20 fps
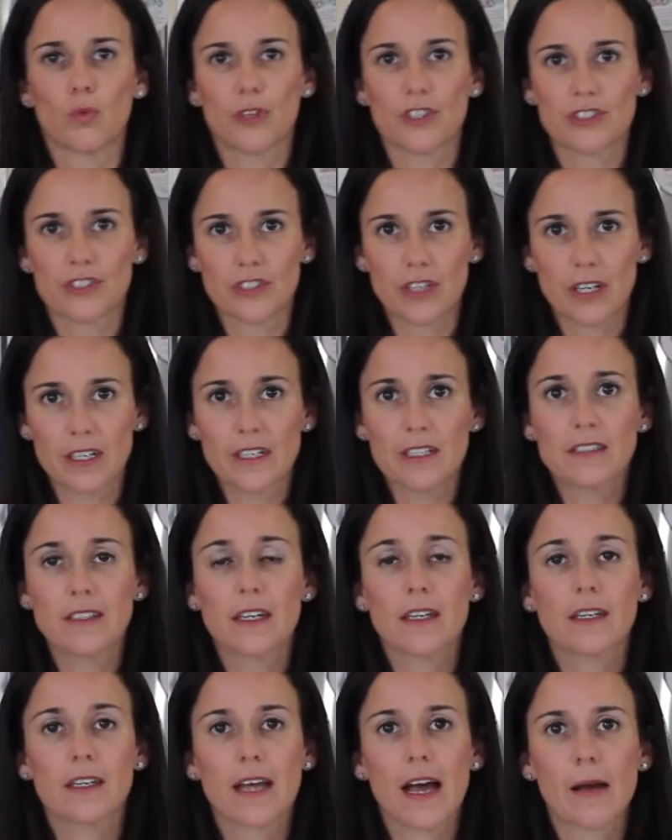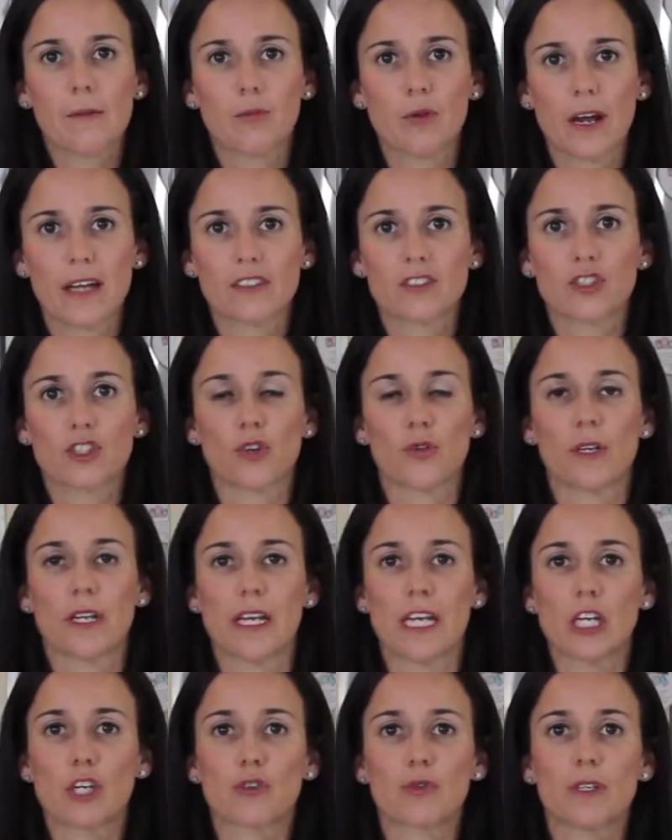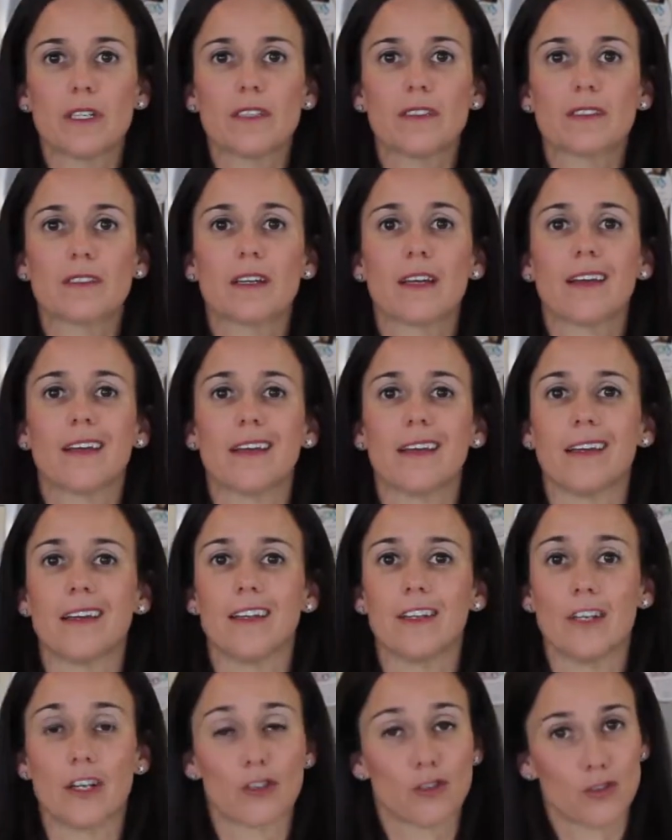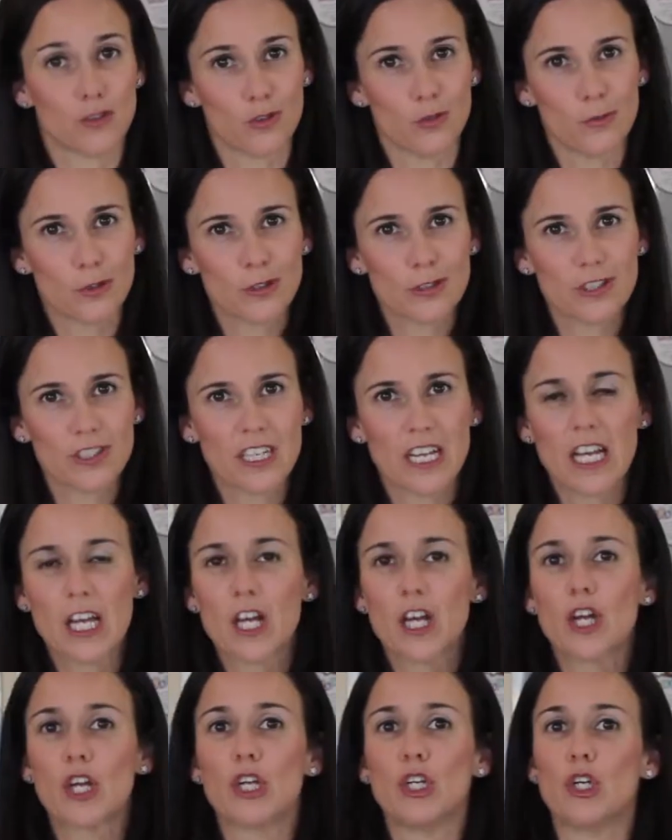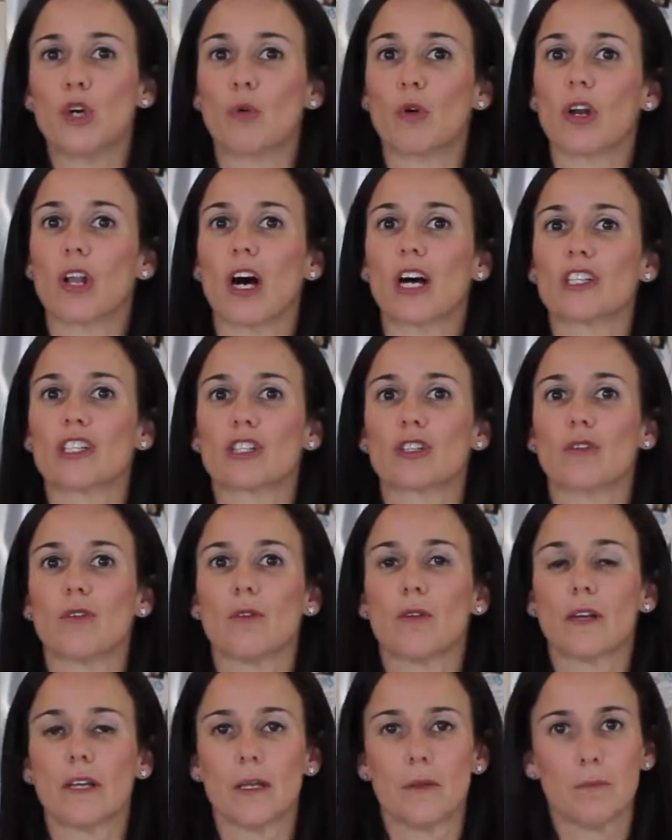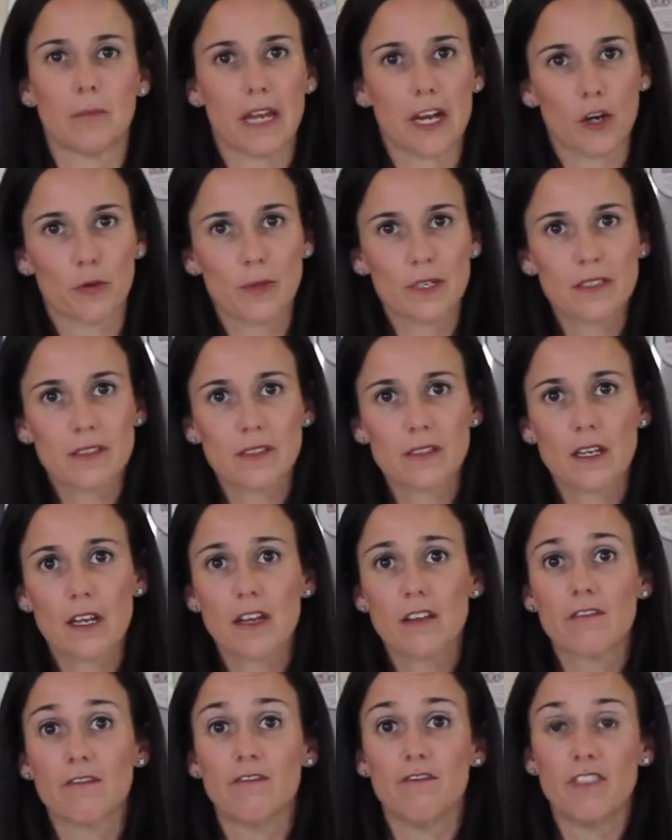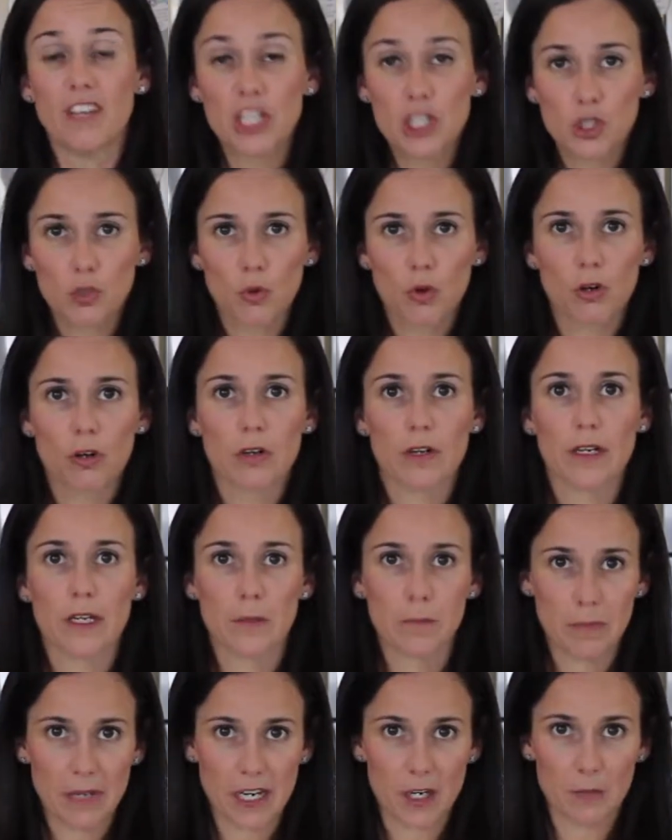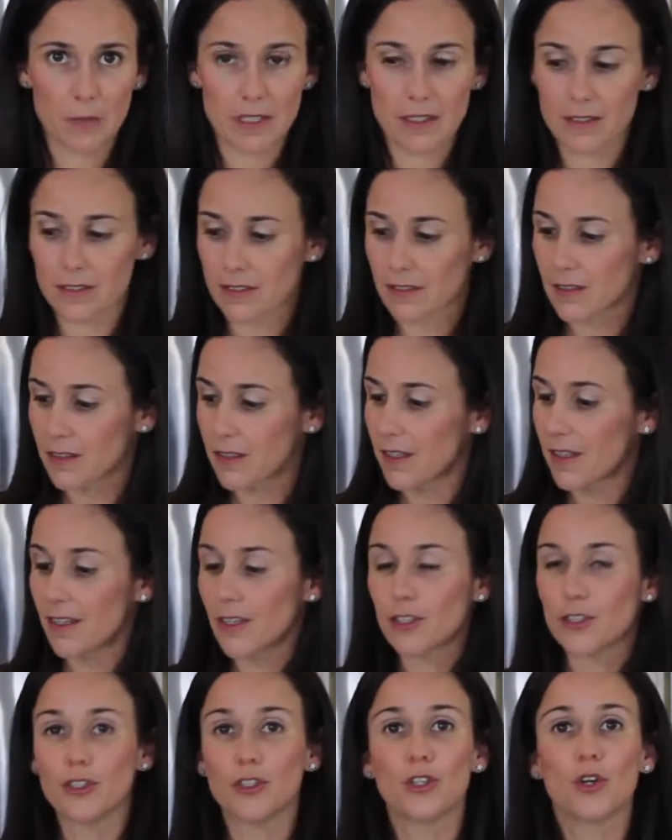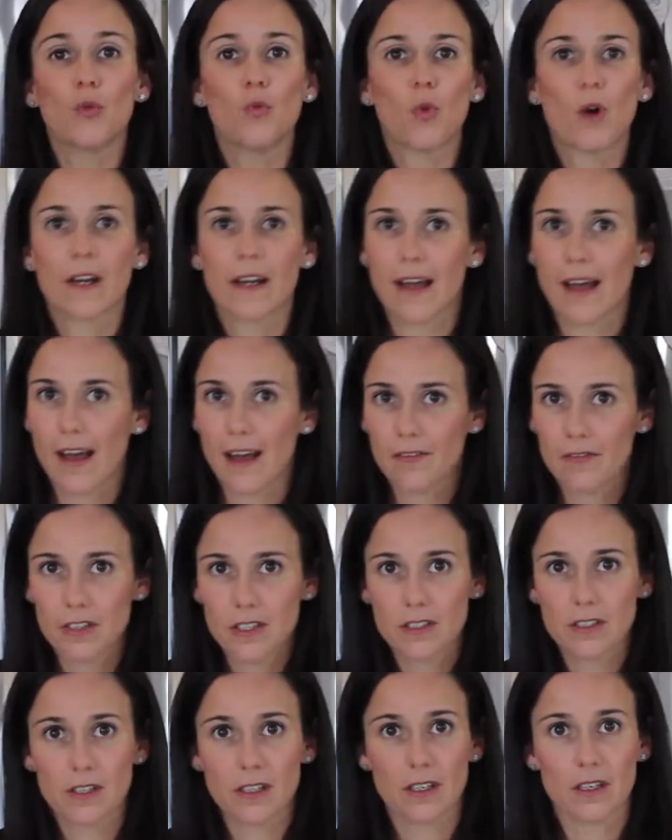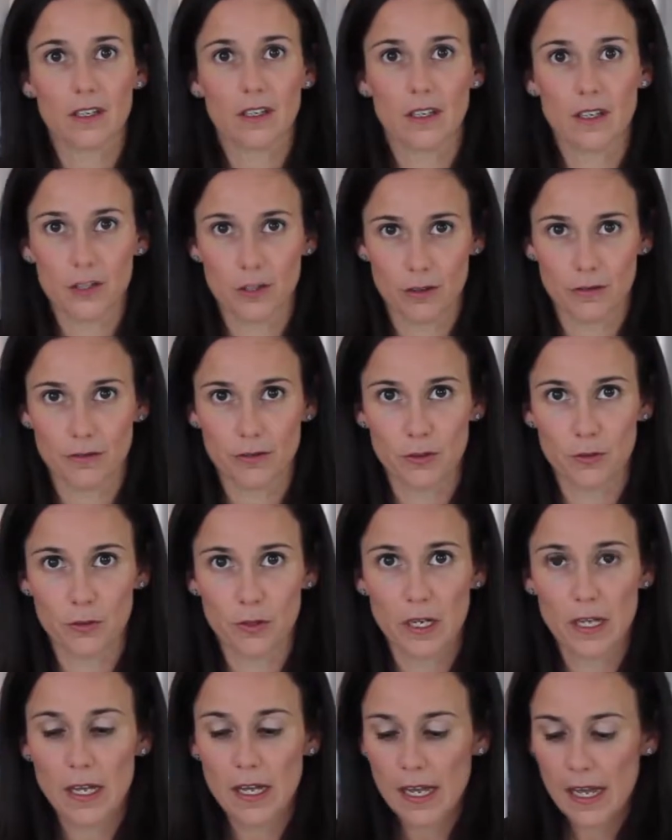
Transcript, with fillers: The studies in lab rats show an increase in tumors, neurological impairments, visual impairments. You don't want to have this in your food.